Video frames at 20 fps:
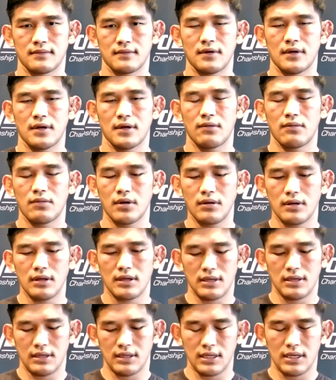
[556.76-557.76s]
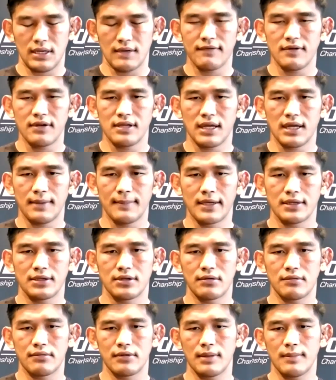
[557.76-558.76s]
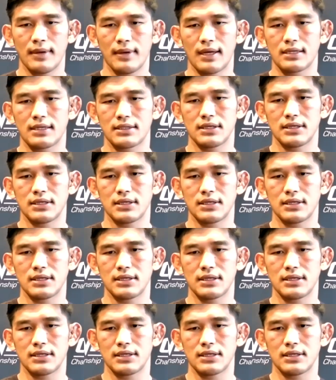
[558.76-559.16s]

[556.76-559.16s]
Well, every time I do a rematch,